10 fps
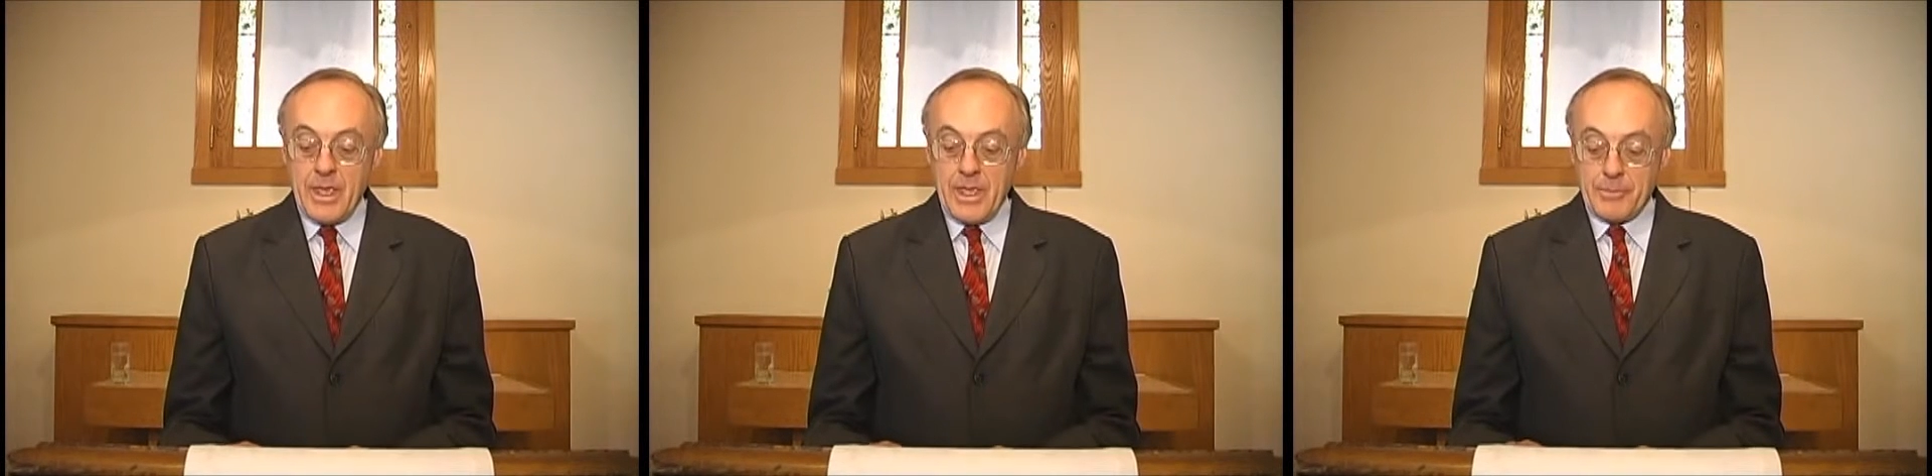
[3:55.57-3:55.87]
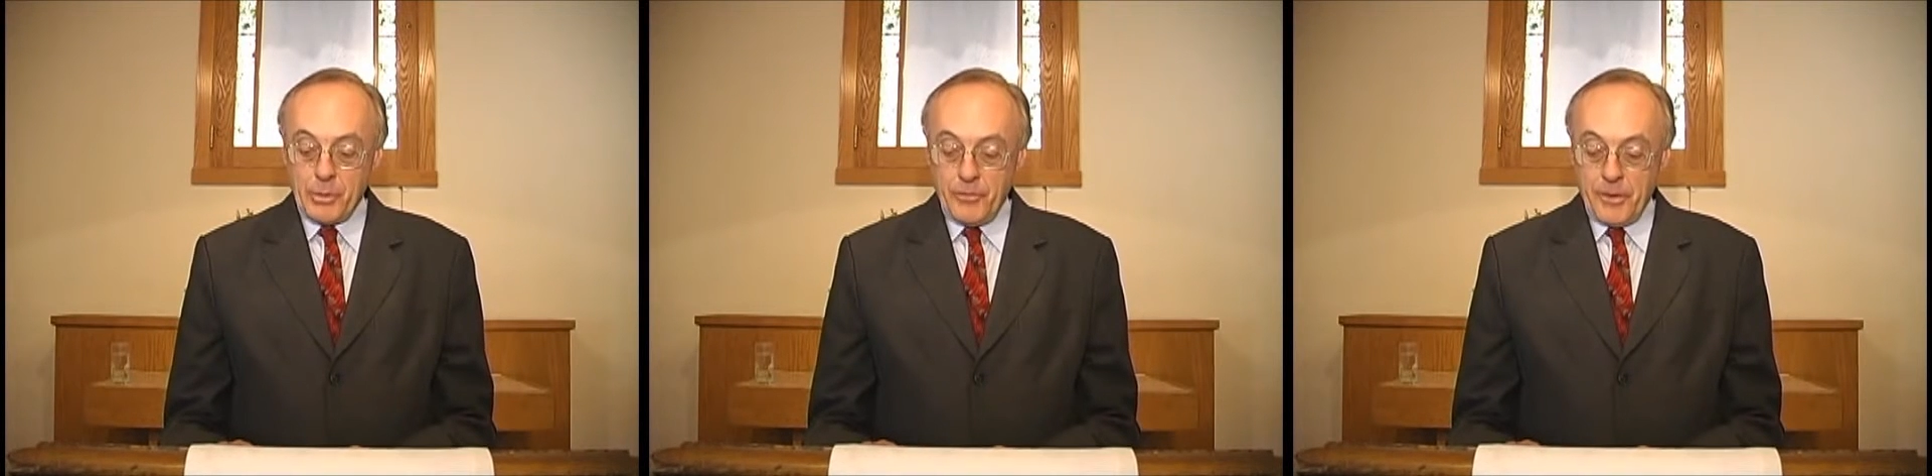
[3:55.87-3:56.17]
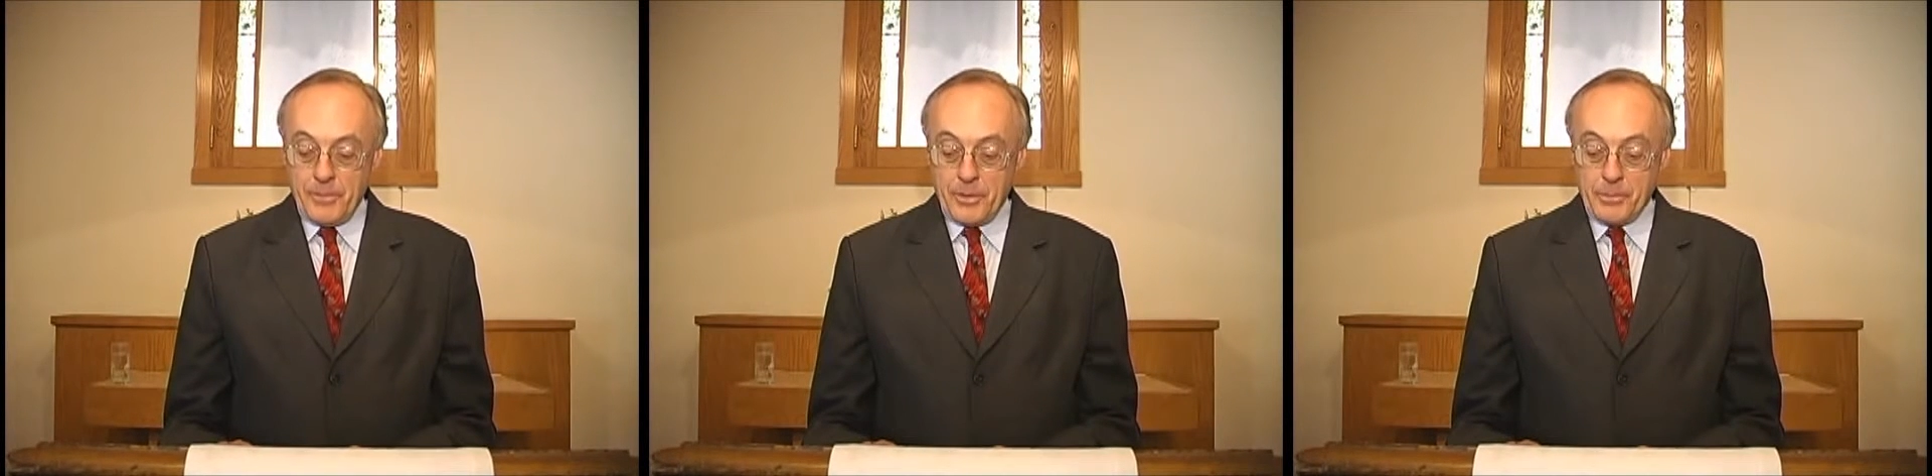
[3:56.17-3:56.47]
In
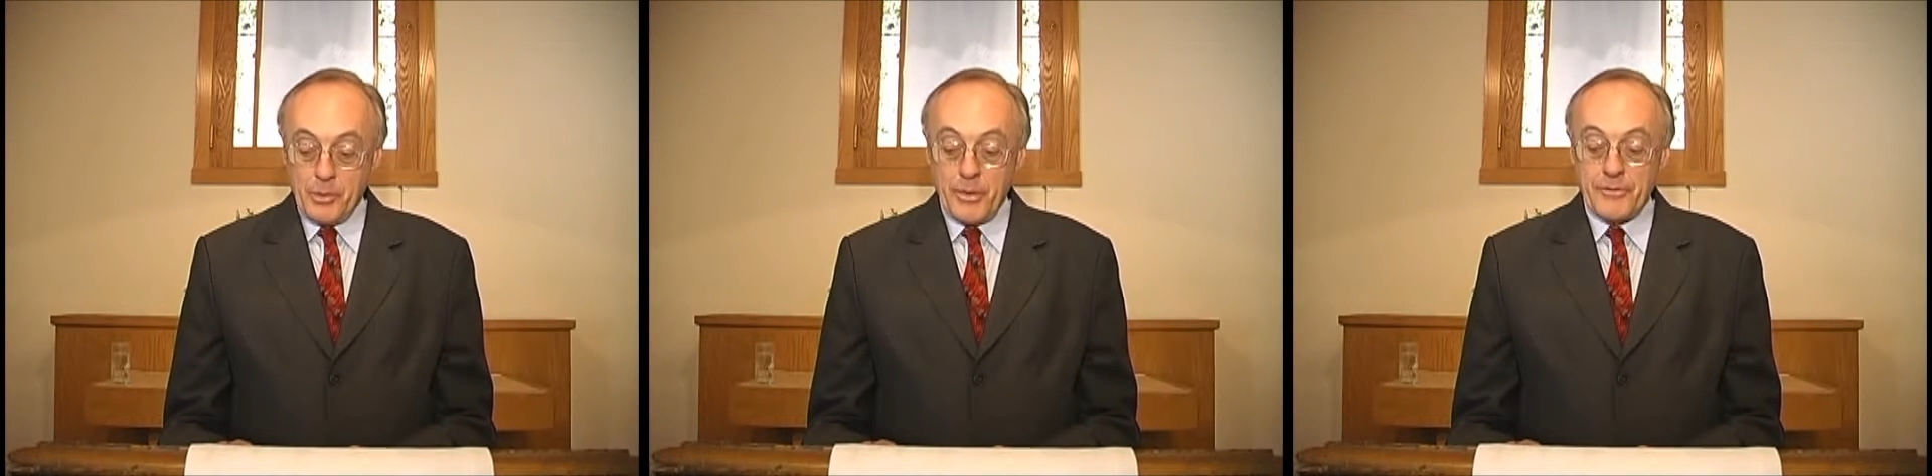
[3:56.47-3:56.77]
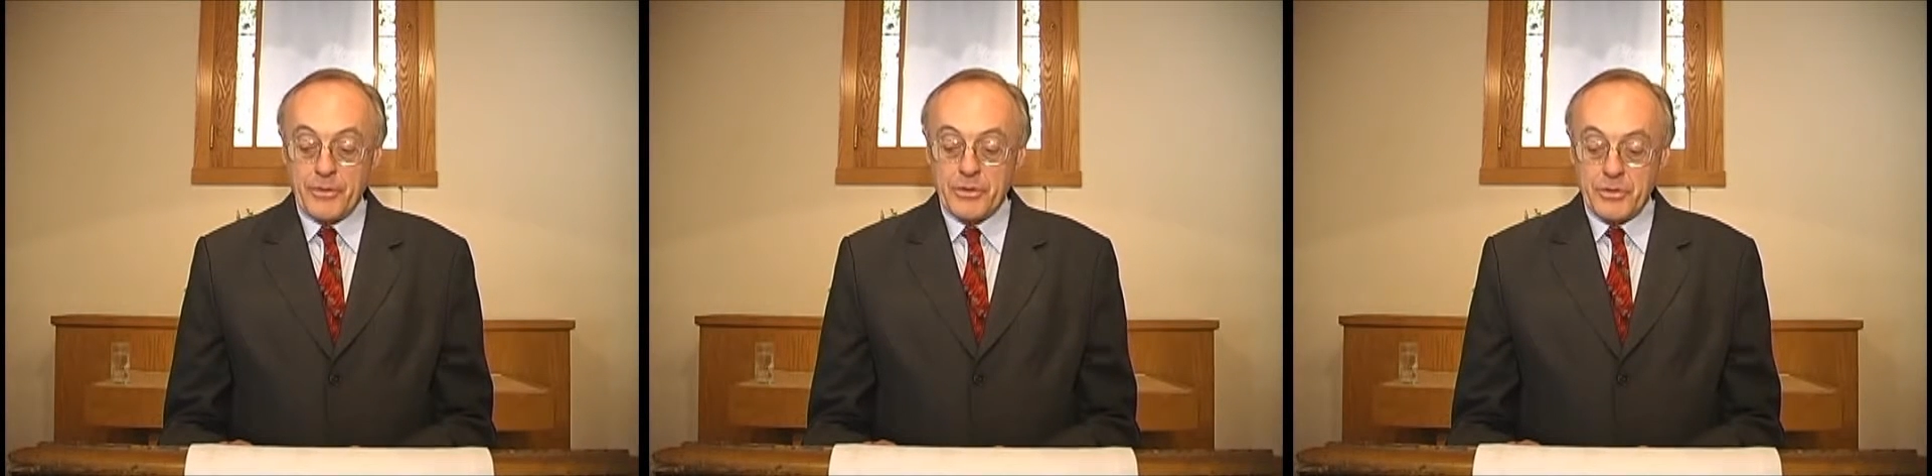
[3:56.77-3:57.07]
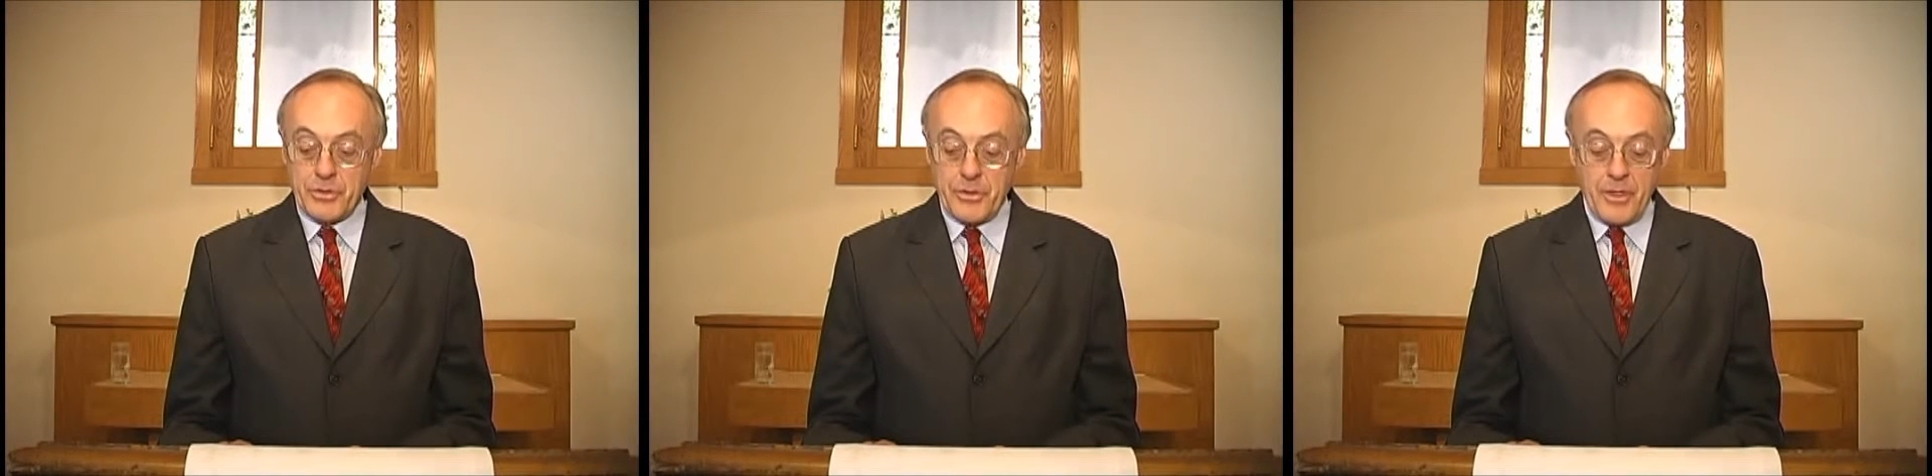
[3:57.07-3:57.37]
Blueprint for
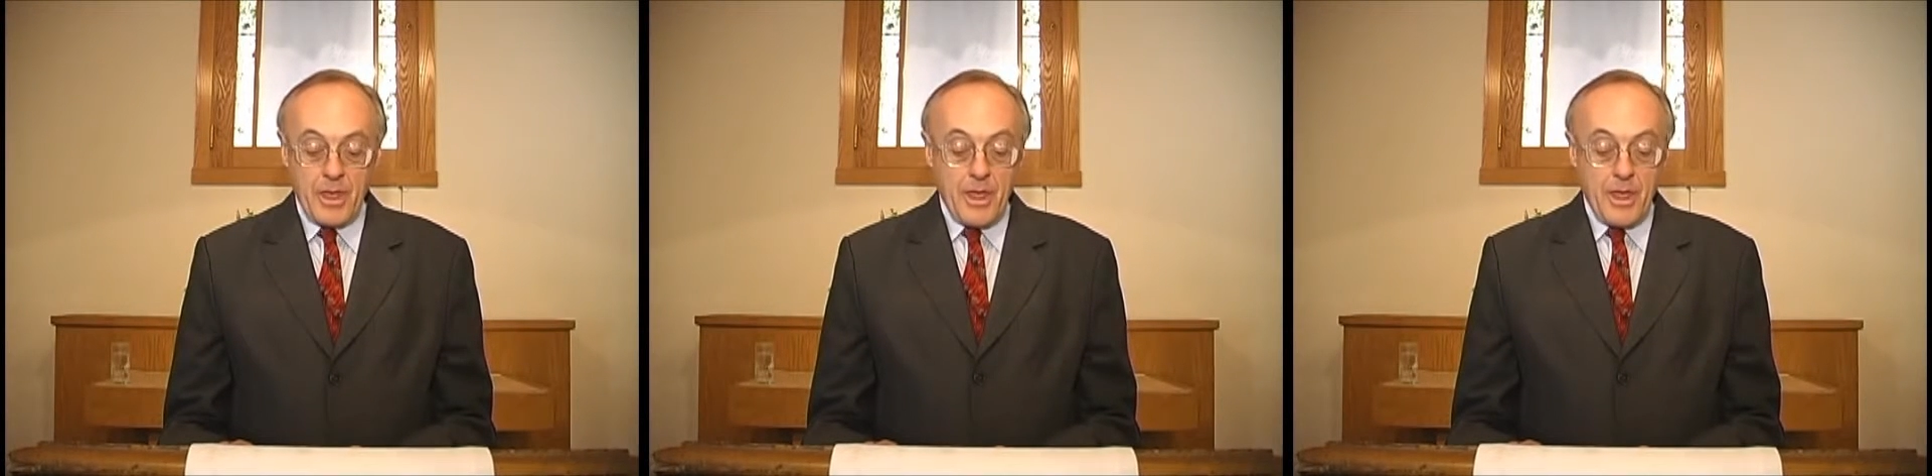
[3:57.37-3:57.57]
Truth,